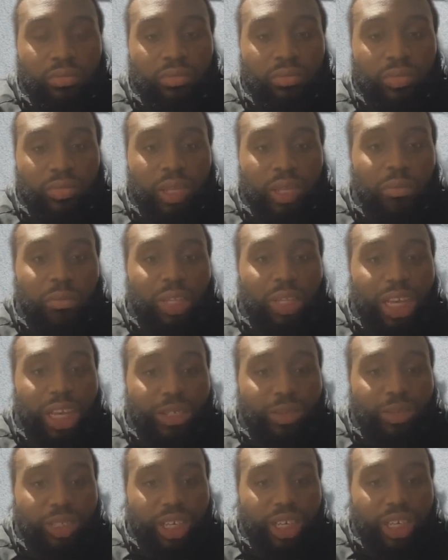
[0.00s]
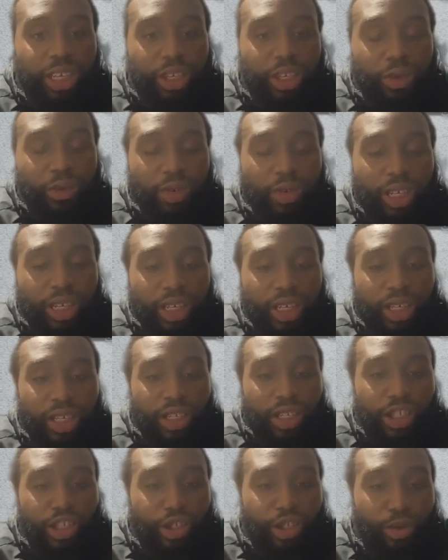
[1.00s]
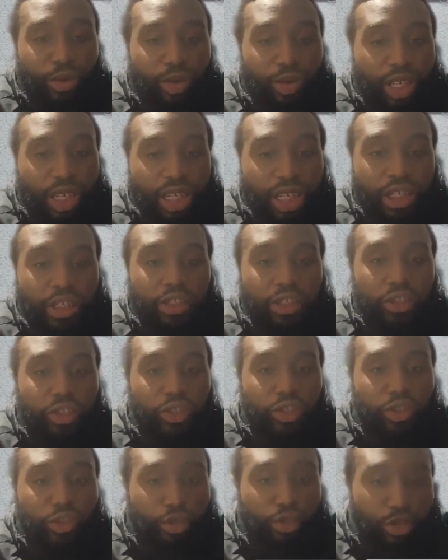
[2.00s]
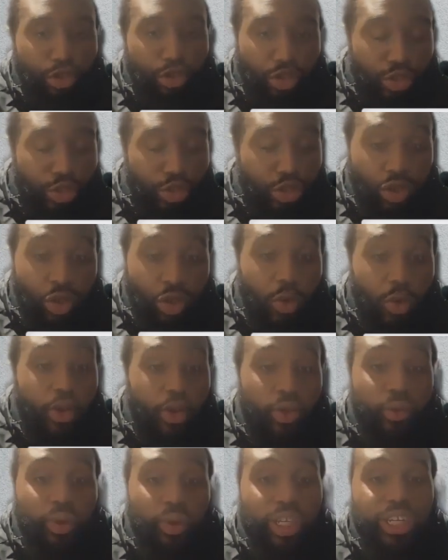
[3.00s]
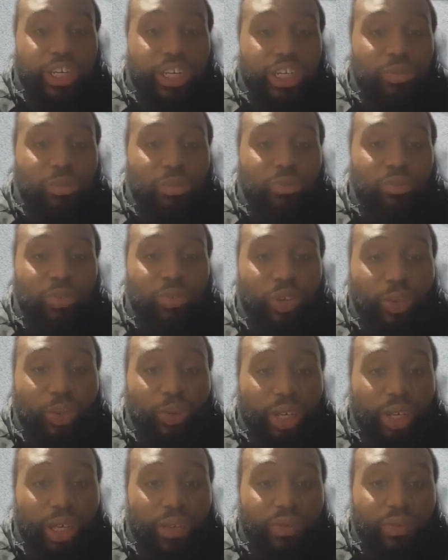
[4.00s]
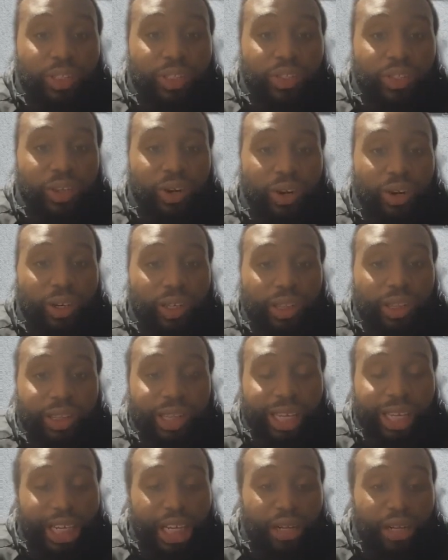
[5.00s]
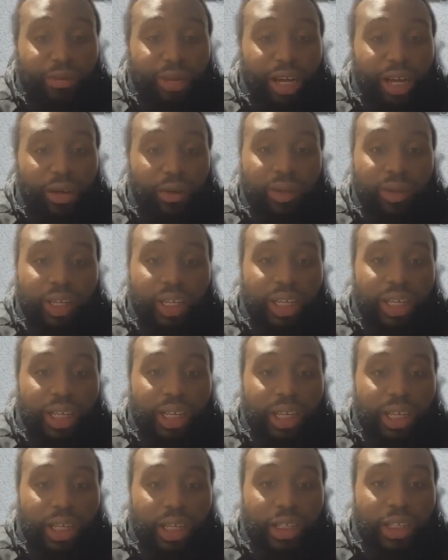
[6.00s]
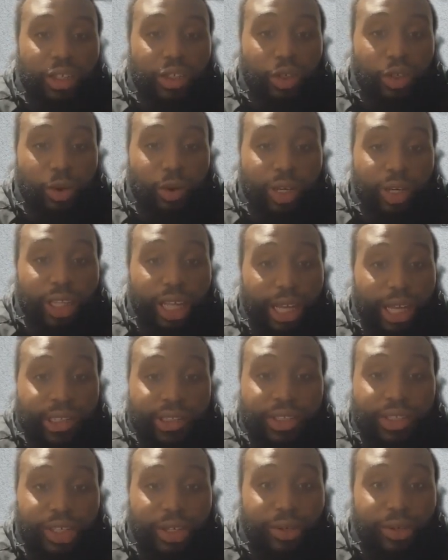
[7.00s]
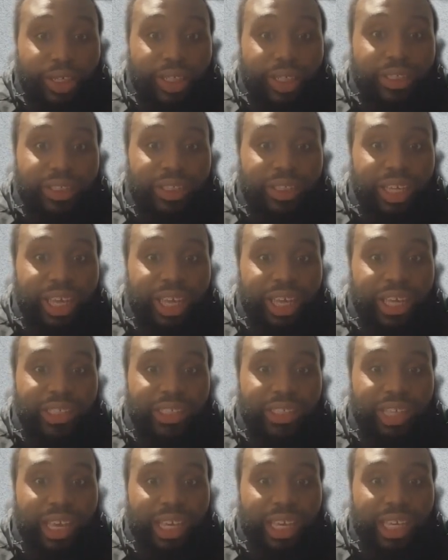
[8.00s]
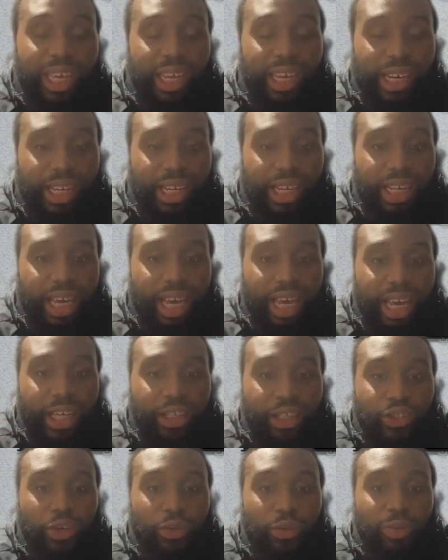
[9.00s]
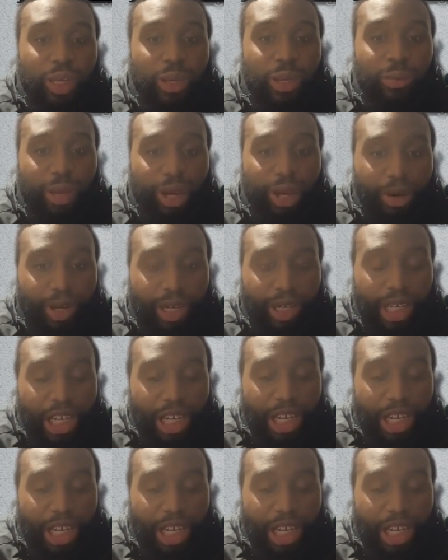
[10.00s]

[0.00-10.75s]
But like you said, you need 2 to 3 years before you even start thinking about doing like serious things like getting engaged or being married.